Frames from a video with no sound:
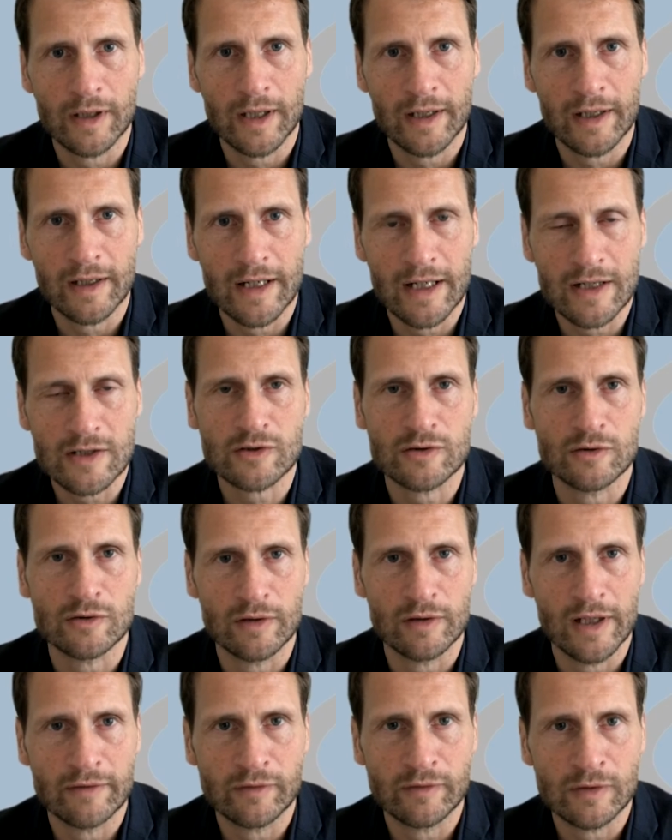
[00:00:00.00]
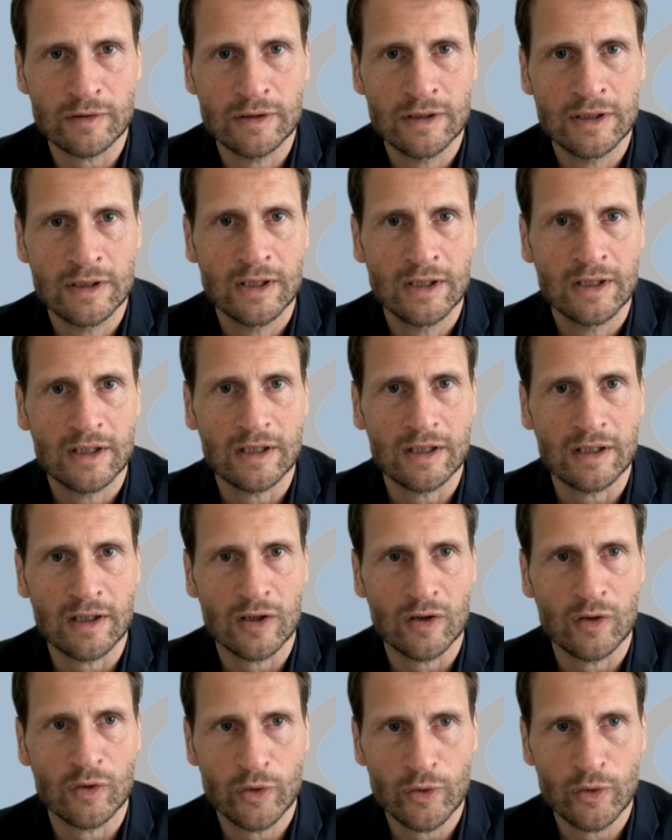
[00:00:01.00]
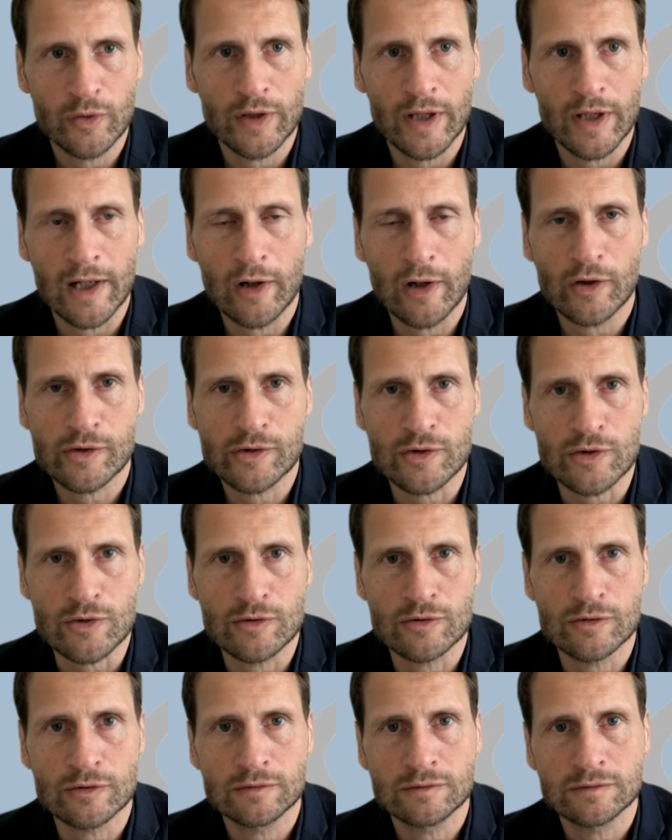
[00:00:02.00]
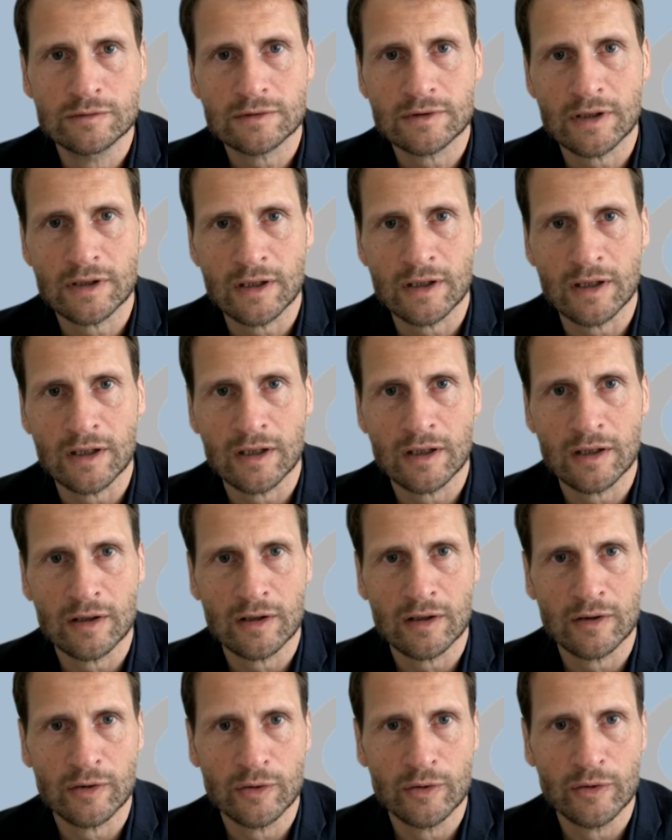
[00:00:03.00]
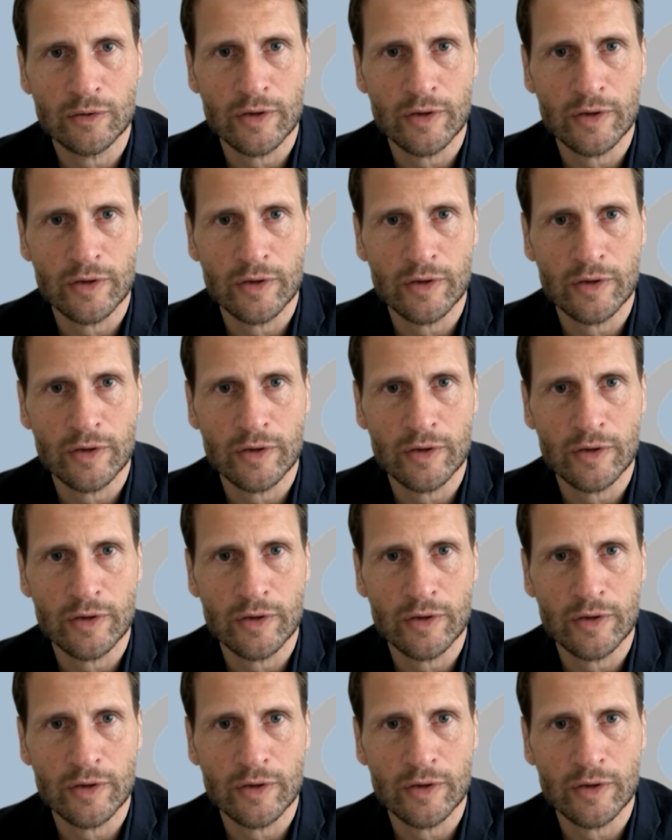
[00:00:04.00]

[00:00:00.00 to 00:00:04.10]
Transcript: at a national level, who they look to, how